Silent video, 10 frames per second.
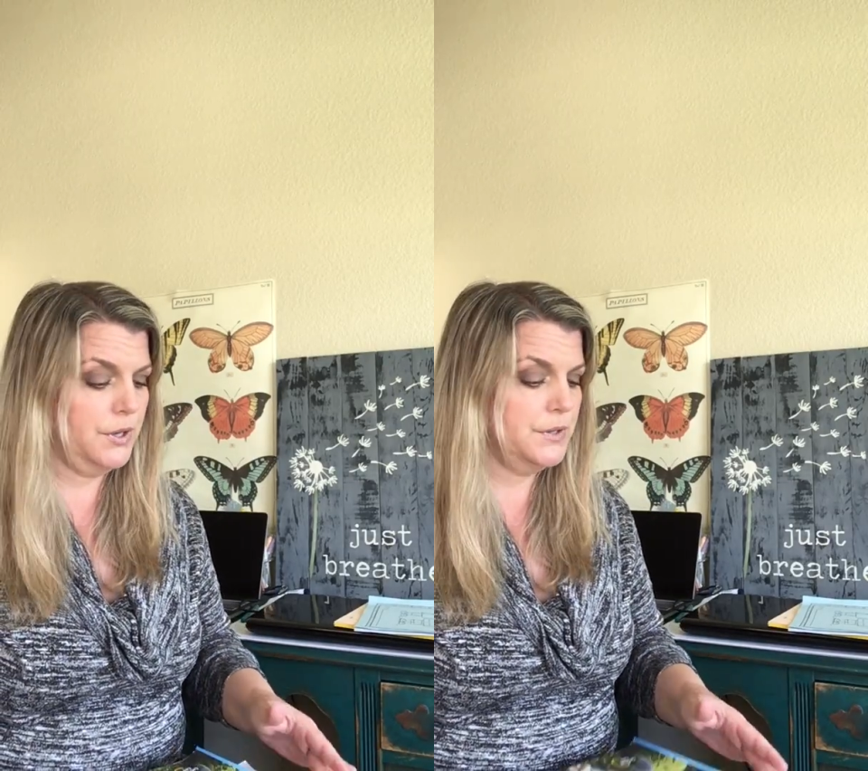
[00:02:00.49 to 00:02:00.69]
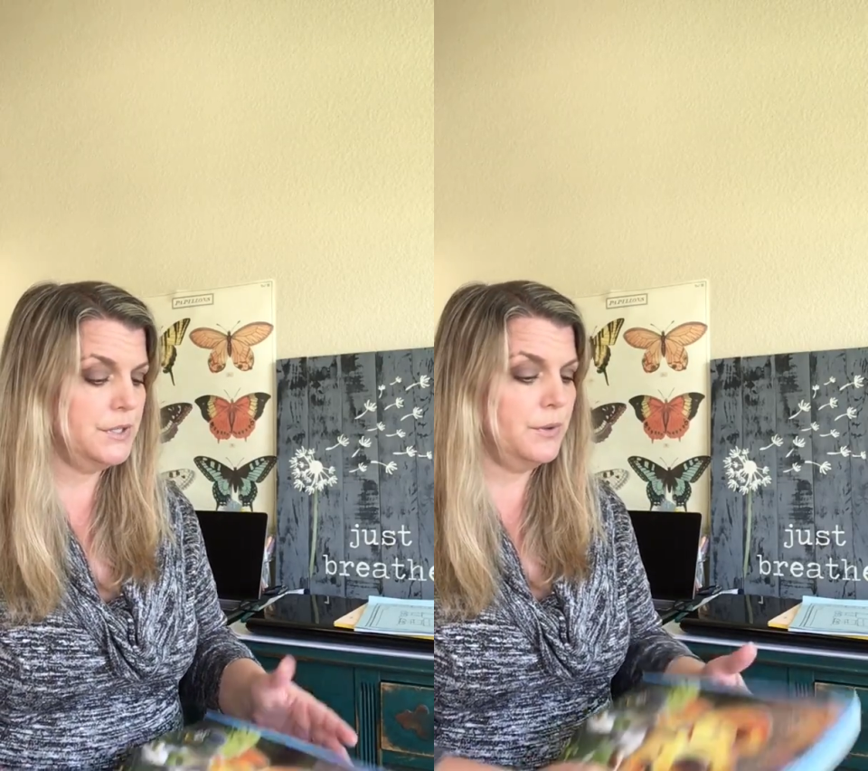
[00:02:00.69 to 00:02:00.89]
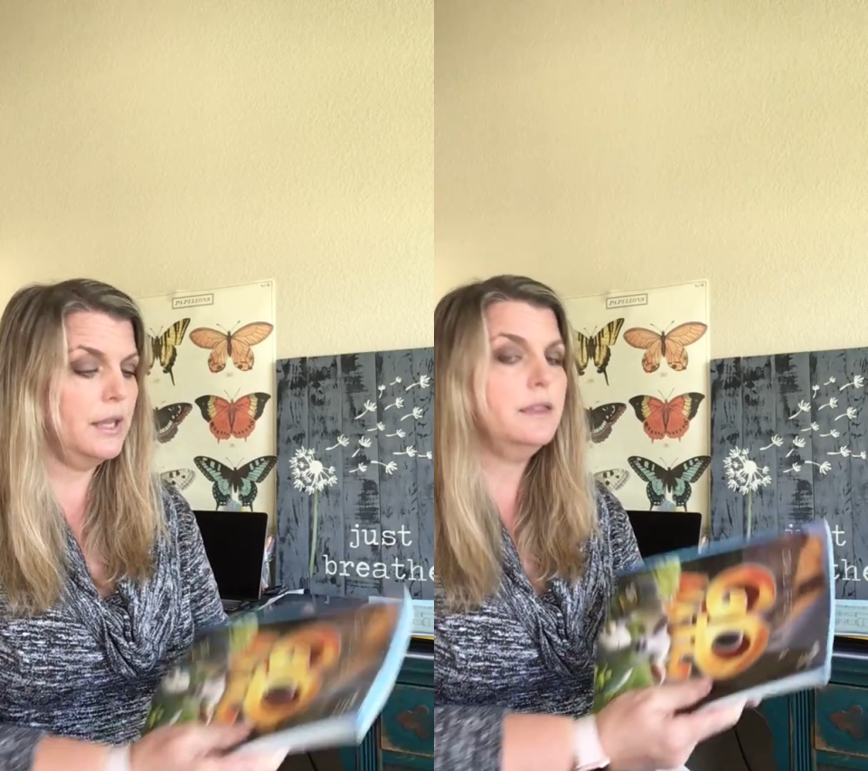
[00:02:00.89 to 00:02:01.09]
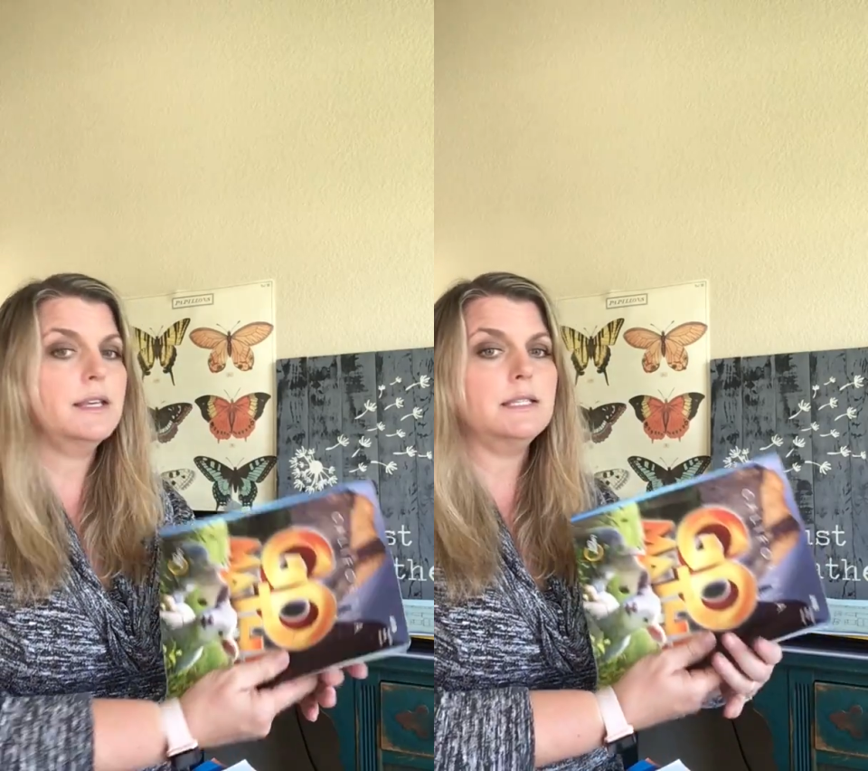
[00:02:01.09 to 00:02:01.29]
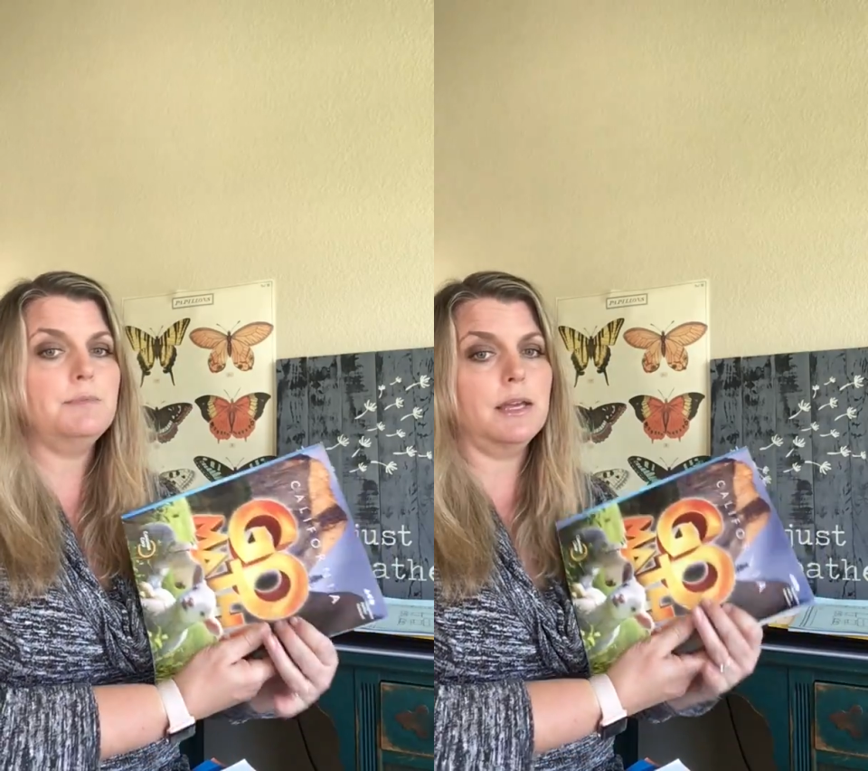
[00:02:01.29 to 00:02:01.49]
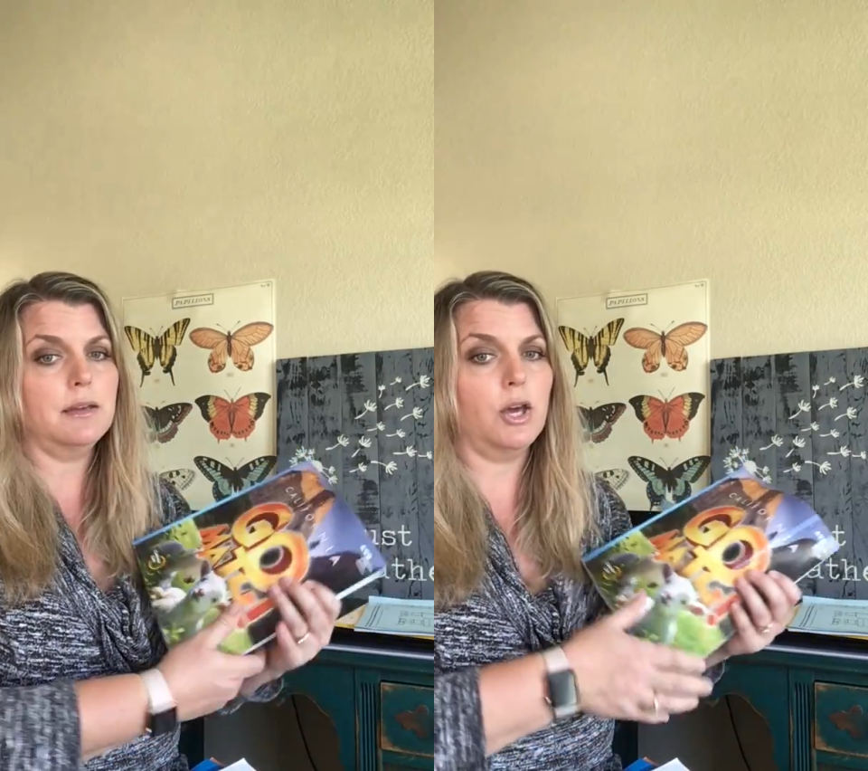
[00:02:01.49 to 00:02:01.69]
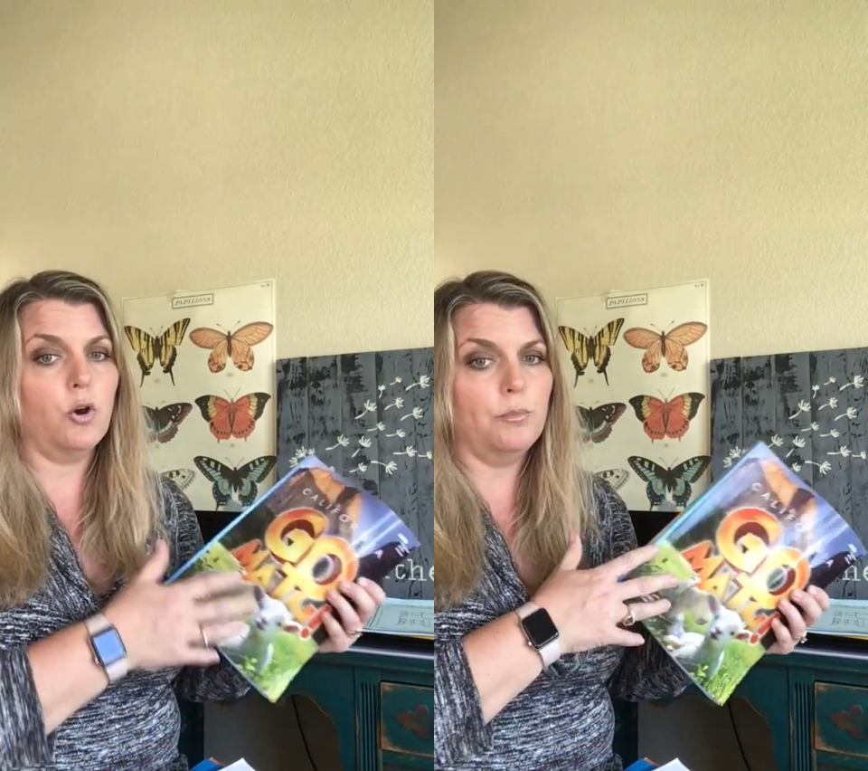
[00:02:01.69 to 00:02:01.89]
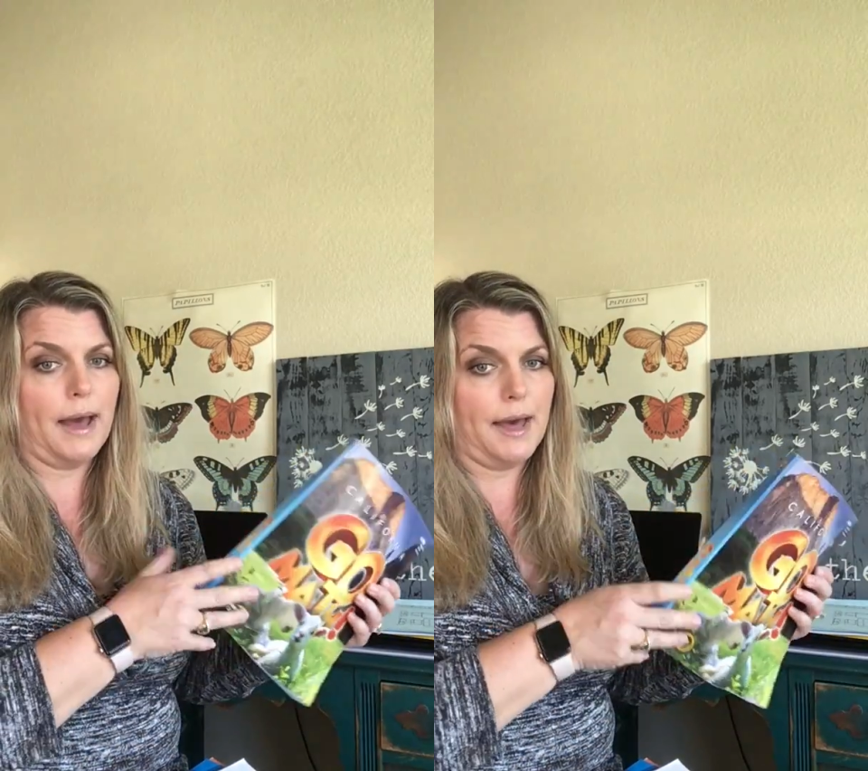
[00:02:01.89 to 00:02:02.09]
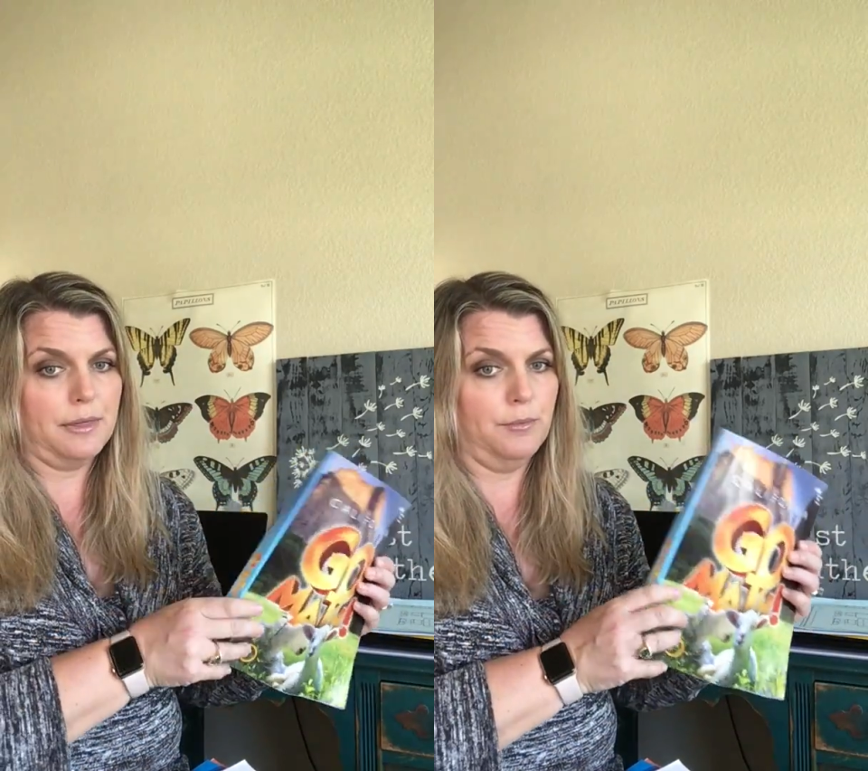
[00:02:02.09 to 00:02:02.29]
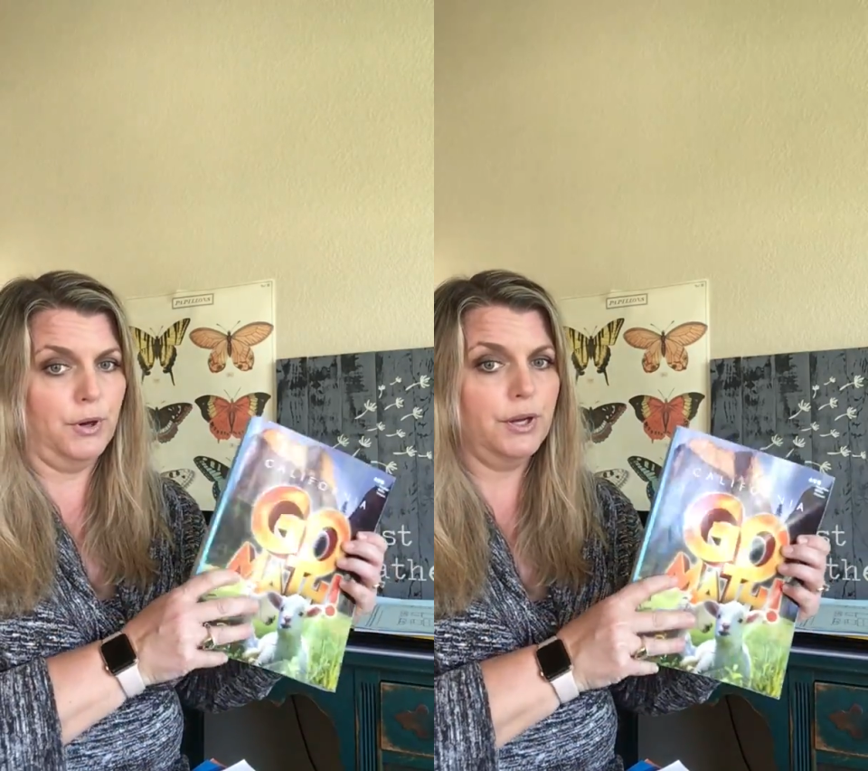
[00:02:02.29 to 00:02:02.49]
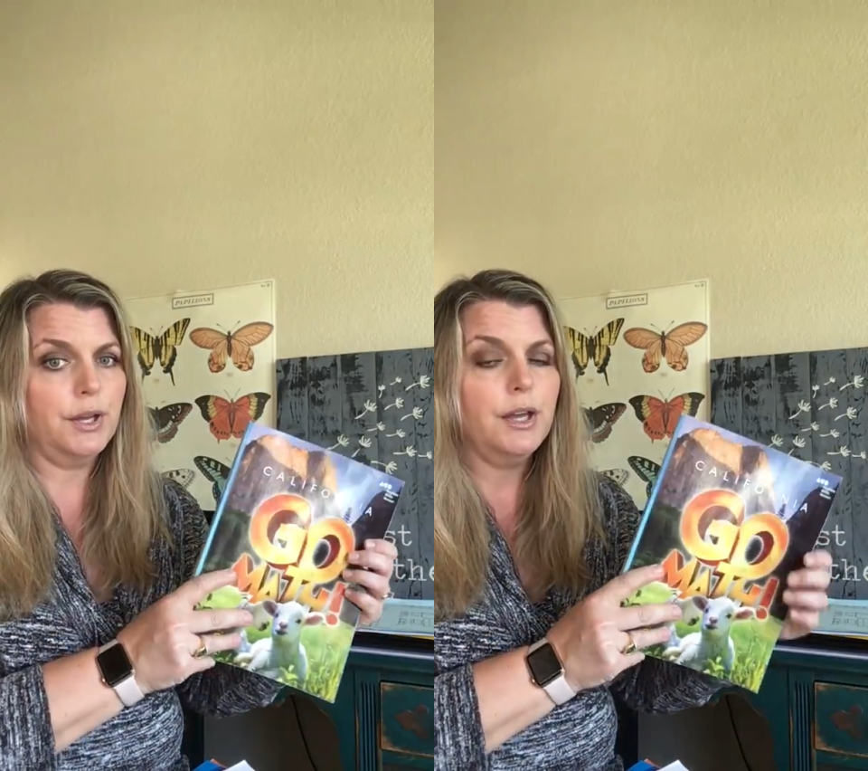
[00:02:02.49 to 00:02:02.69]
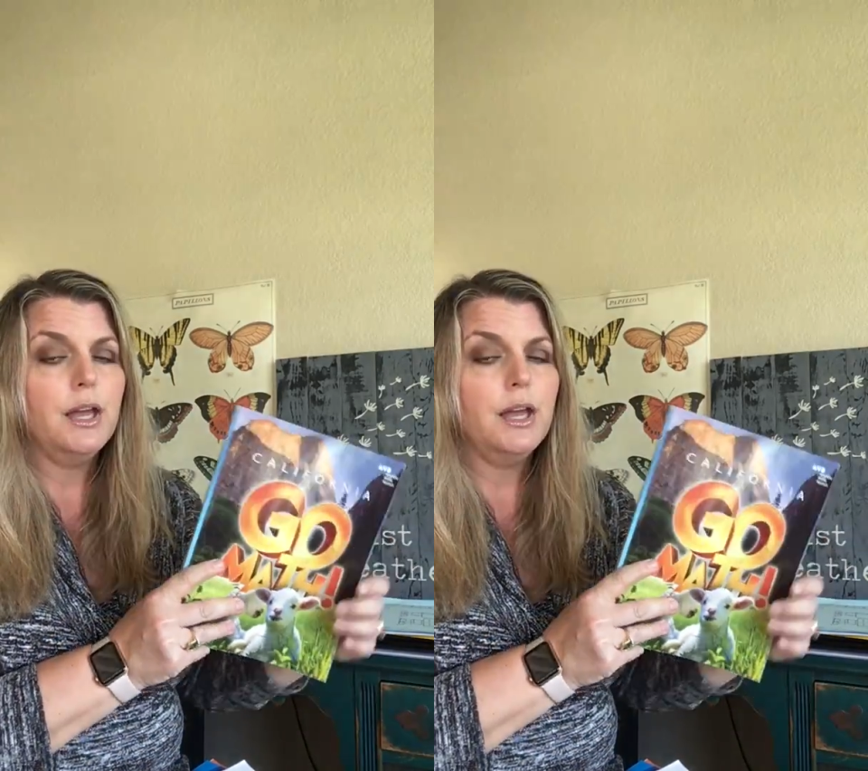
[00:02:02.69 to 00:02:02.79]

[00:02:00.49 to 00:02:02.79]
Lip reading: So in this big Go Math book,